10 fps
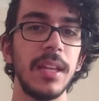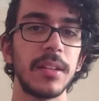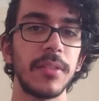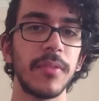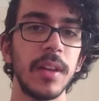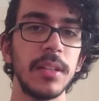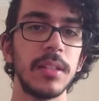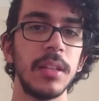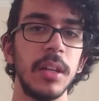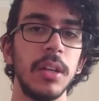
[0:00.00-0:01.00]

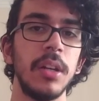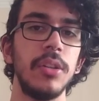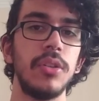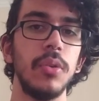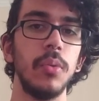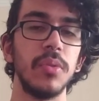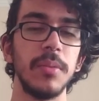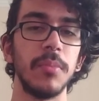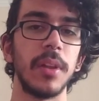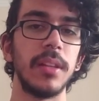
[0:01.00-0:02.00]
interface to
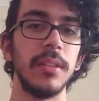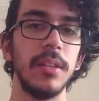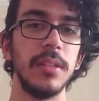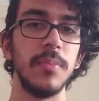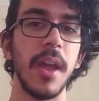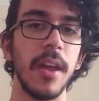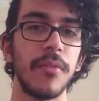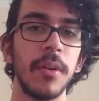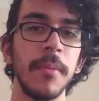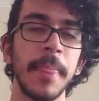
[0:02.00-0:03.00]
simulate this
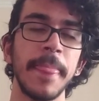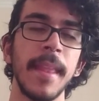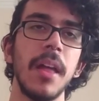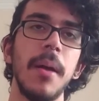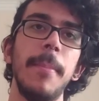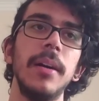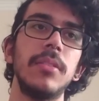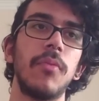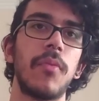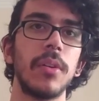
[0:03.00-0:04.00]
behavior,
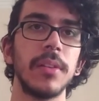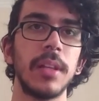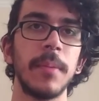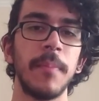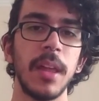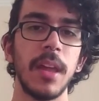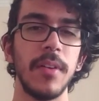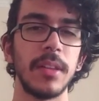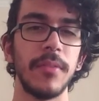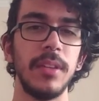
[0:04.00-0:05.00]
but unfortunately
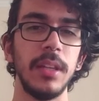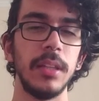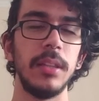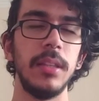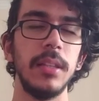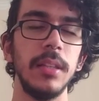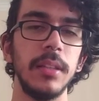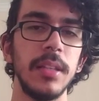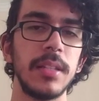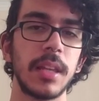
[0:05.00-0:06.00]
eventfd
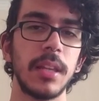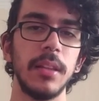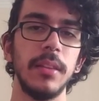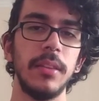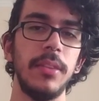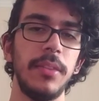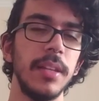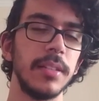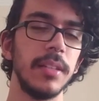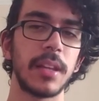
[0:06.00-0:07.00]

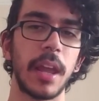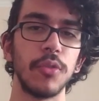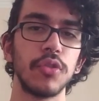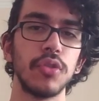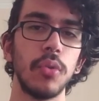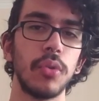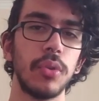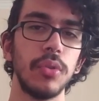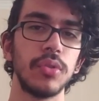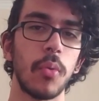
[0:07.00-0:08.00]
doesn't scale
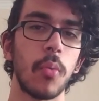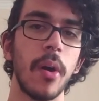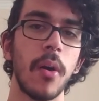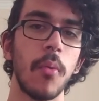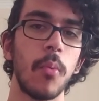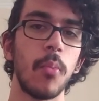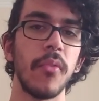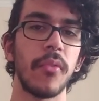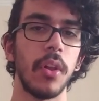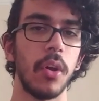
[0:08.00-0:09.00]
so well
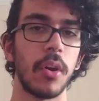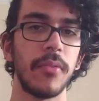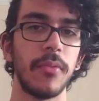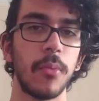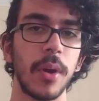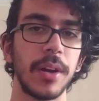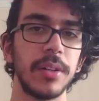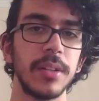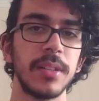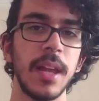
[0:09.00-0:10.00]
with a lot of
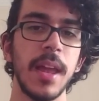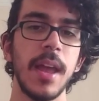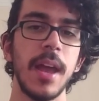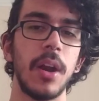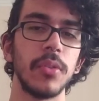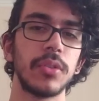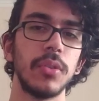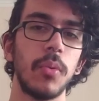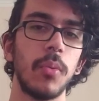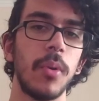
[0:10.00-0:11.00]
waiters, and
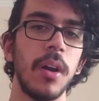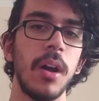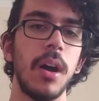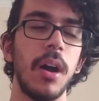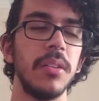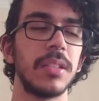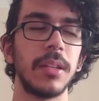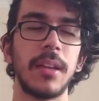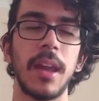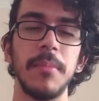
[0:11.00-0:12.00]
also
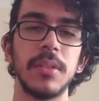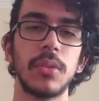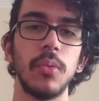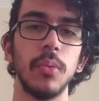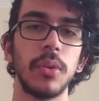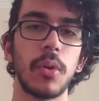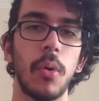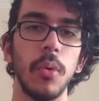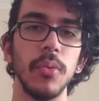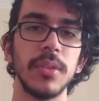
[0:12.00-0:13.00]
some games could
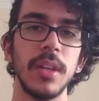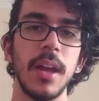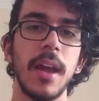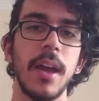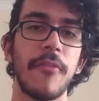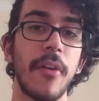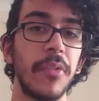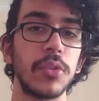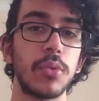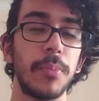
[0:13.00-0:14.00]
cause file
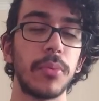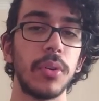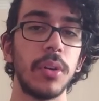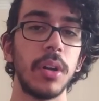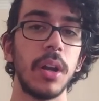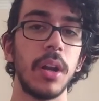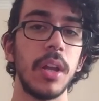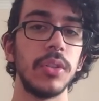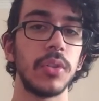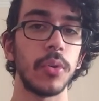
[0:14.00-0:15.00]
descriptor
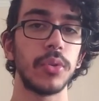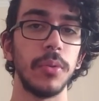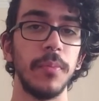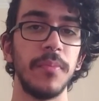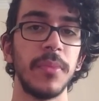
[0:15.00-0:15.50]
exhaustion,